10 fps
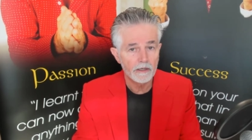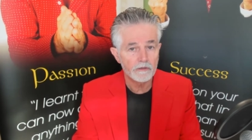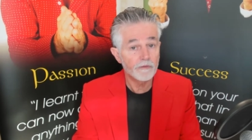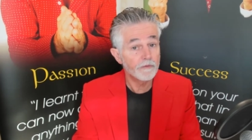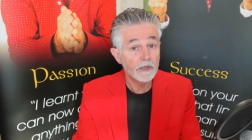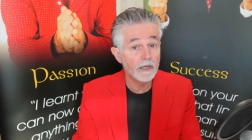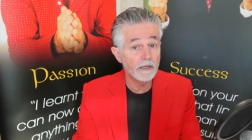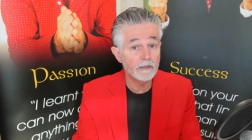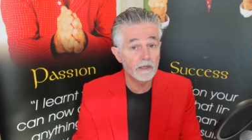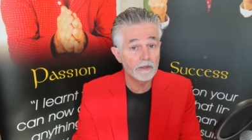to
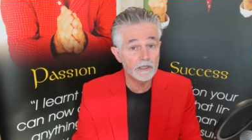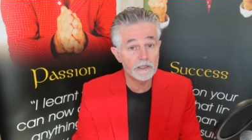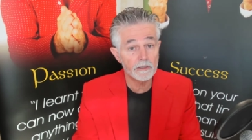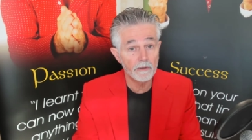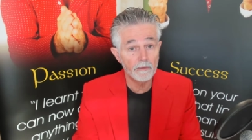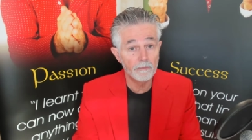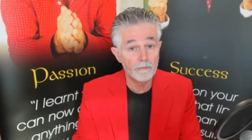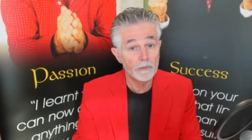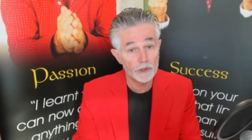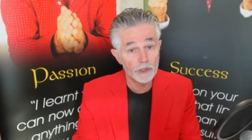feed this
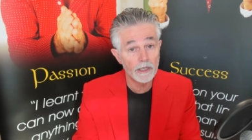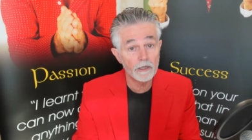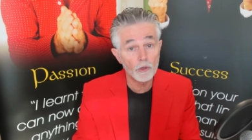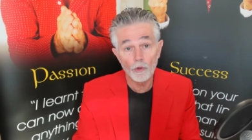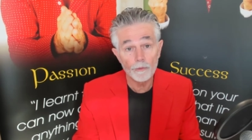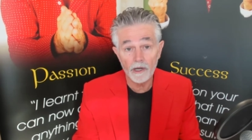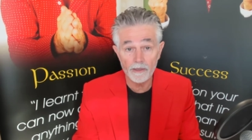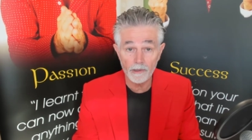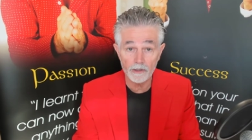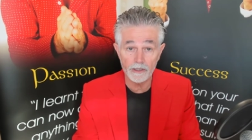machine called
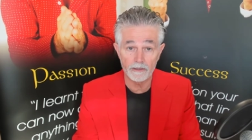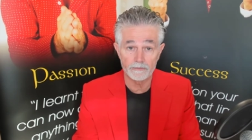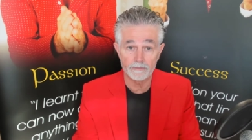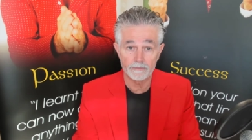my body.